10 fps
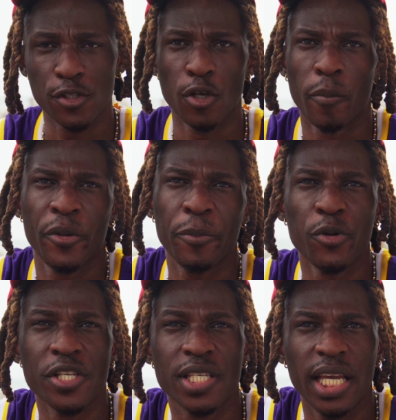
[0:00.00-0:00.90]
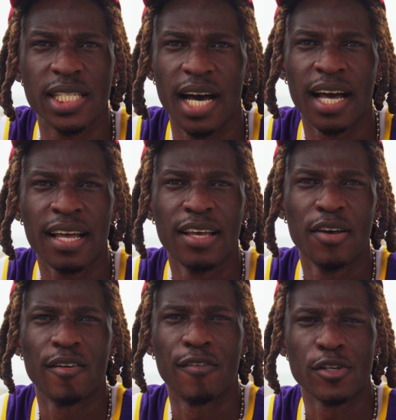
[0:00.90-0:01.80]
some people, it's guitar.
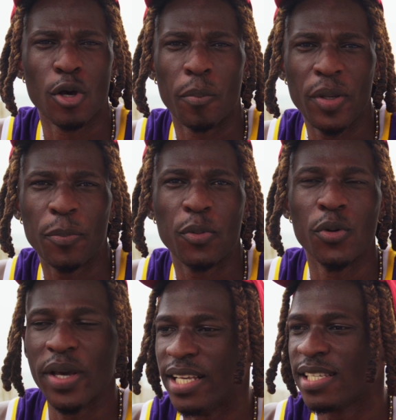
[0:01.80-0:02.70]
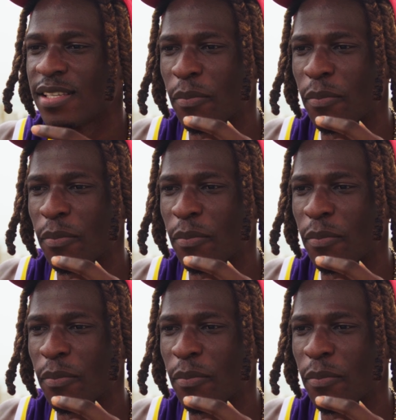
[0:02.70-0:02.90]
For some people, it's